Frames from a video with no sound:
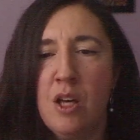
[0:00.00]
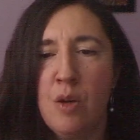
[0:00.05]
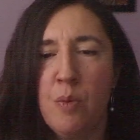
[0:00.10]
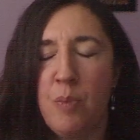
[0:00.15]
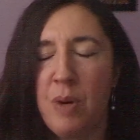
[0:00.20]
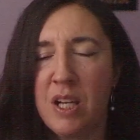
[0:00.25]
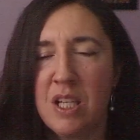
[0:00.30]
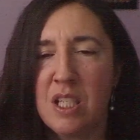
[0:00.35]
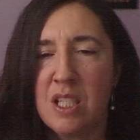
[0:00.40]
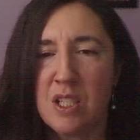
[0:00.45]

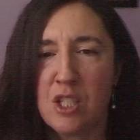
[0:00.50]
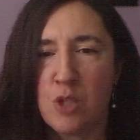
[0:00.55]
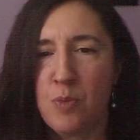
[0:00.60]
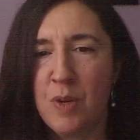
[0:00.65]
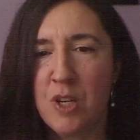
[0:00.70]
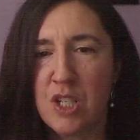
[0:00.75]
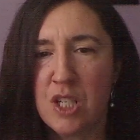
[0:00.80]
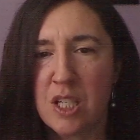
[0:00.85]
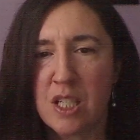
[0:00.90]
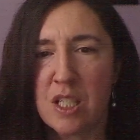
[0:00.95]
Pisces,
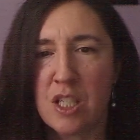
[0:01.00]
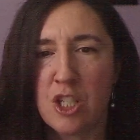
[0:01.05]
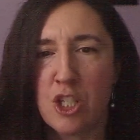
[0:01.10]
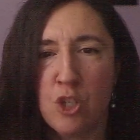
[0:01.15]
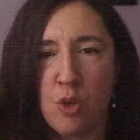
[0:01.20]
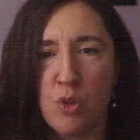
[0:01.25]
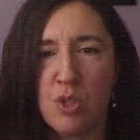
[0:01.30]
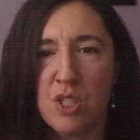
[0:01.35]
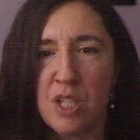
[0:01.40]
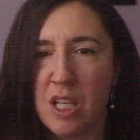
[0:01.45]
especially because it's
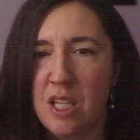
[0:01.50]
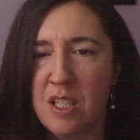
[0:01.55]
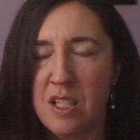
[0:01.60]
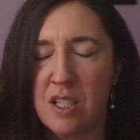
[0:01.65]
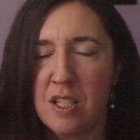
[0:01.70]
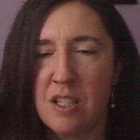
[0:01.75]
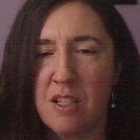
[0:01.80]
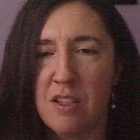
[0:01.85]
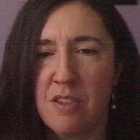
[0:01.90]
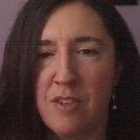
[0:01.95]
so
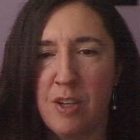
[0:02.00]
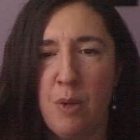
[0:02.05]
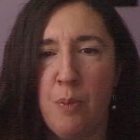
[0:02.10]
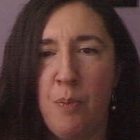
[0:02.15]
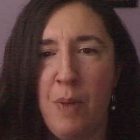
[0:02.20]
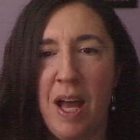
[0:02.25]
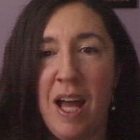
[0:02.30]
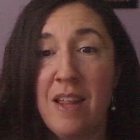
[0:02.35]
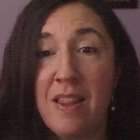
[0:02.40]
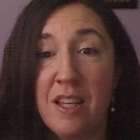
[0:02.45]
sensitive and
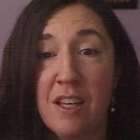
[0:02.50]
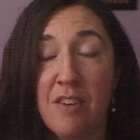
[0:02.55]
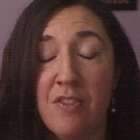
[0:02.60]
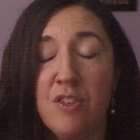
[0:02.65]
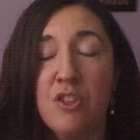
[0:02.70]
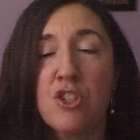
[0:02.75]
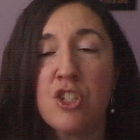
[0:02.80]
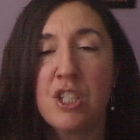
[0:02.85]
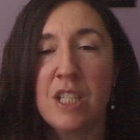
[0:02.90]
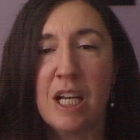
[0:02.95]
empathic,
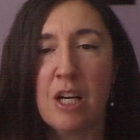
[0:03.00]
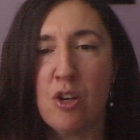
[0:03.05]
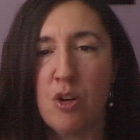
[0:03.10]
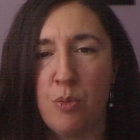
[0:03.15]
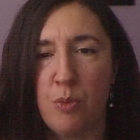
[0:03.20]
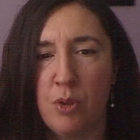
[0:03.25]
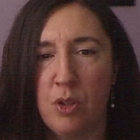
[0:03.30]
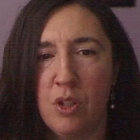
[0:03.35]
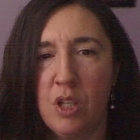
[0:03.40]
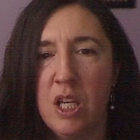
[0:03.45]
feels
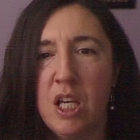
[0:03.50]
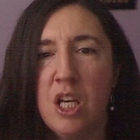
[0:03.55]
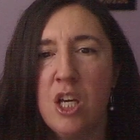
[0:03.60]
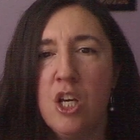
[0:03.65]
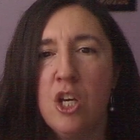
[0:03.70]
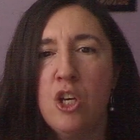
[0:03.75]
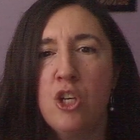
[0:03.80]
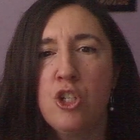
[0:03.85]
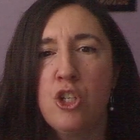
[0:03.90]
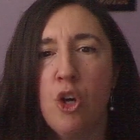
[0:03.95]
terrible.
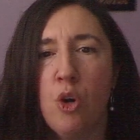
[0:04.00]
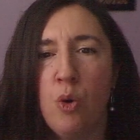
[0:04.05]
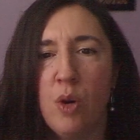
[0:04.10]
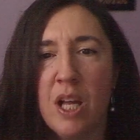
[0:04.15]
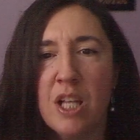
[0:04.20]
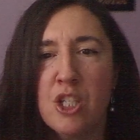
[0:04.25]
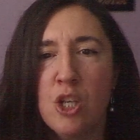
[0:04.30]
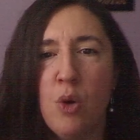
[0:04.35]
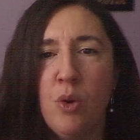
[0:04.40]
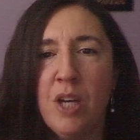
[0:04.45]
So
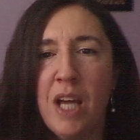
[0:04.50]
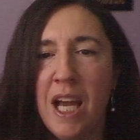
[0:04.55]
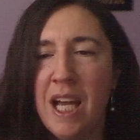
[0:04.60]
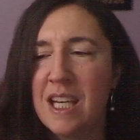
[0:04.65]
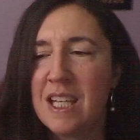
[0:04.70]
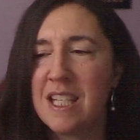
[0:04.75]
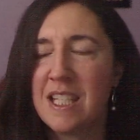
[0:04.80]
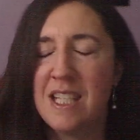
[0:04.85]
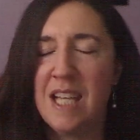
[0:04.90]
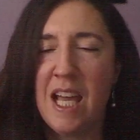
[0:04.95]
it's okay
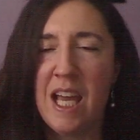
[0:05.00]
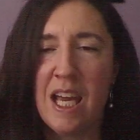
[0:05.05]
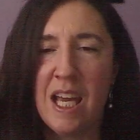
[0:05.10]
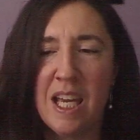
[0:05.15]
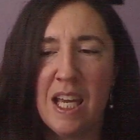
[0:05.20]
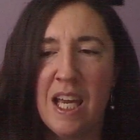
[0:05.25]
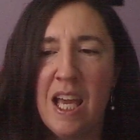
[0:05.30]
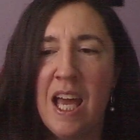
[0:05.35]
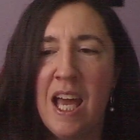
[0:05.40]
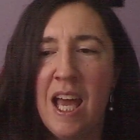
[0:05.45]
to
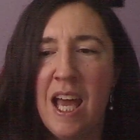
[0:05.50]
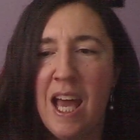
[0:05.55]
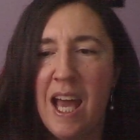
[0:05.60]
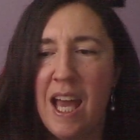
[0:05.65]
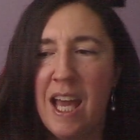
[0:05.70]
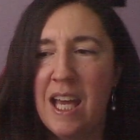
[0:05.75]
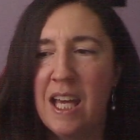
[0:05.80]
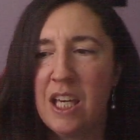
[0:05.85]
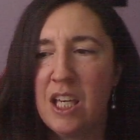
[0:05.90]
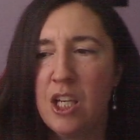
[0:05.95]
say,
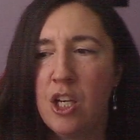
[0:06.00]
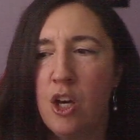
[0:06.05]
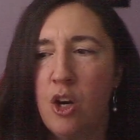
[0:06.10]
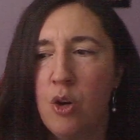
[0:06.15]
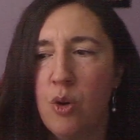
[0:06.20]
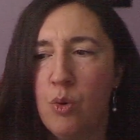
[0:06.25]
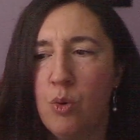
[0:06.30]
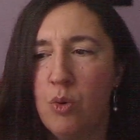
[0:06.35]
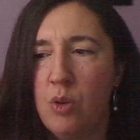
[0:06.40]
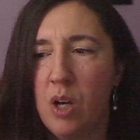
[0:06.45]
hey, you
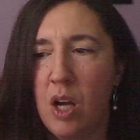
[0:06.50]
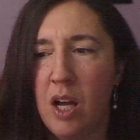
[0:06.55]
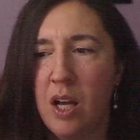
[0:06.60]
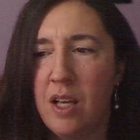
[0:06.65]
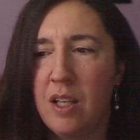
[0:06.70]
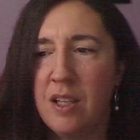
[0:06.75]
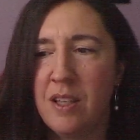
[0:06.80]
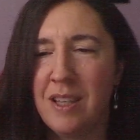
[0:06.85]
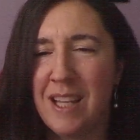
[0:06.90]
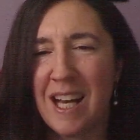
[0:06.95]
know,
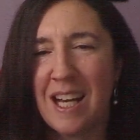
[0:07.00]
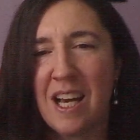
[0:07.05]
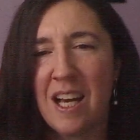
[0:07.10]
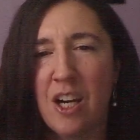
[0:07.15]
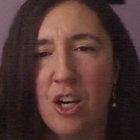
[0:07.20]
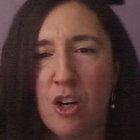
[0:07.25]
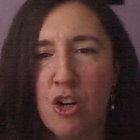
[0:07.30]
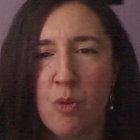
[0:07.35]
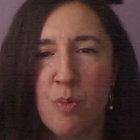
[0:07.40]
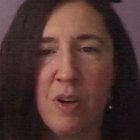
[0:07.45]
that kind
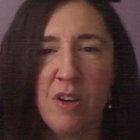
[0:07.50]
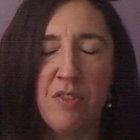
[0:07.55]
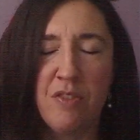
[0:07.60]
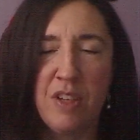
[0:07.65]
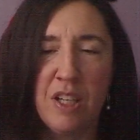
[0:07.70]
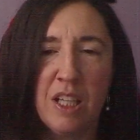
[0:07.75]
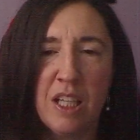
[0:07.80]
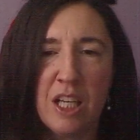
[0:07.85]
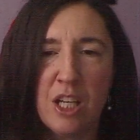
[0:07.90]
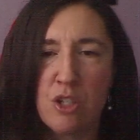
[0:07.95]
of hurt my
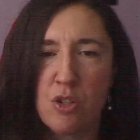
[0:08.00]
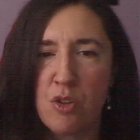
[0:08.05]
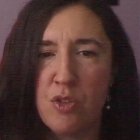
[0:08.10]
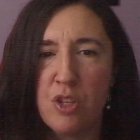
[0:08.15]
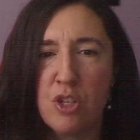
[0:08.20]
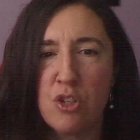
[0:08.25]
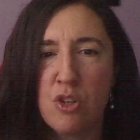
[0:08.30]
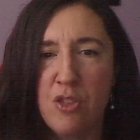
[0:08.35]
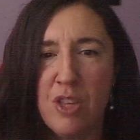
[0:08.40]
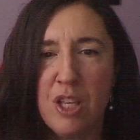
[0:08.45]
feelings or this,